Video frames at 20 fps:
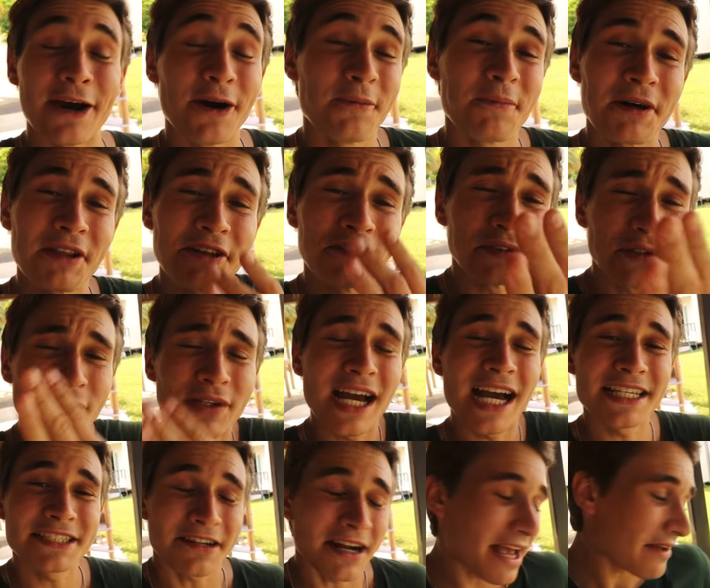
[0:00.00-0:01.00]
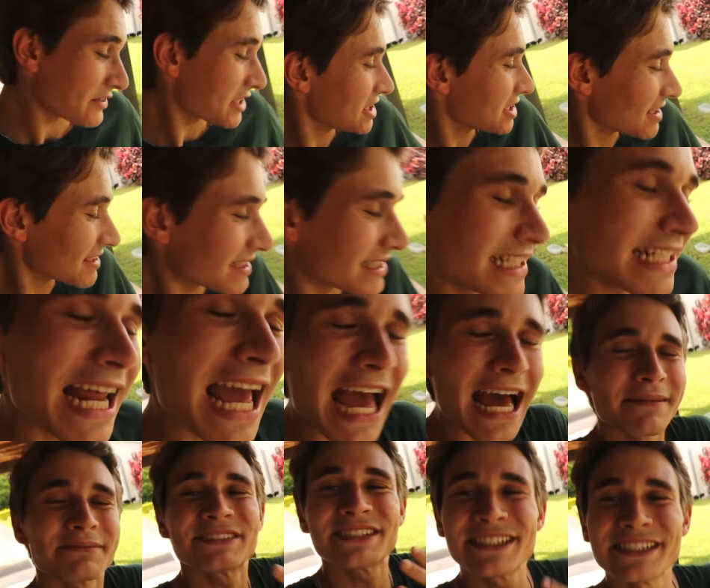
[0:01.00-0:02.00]
I hope all of you guys are having just an
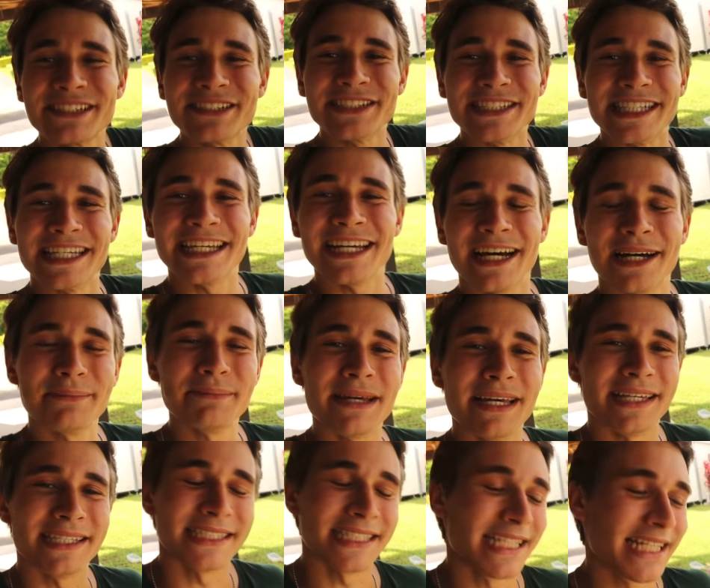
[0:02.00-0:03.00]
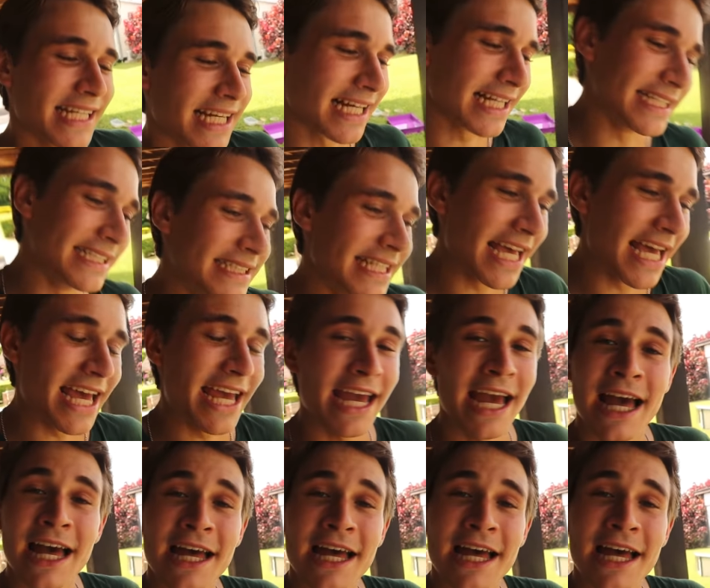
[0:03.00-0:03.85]
absolutely amazing day.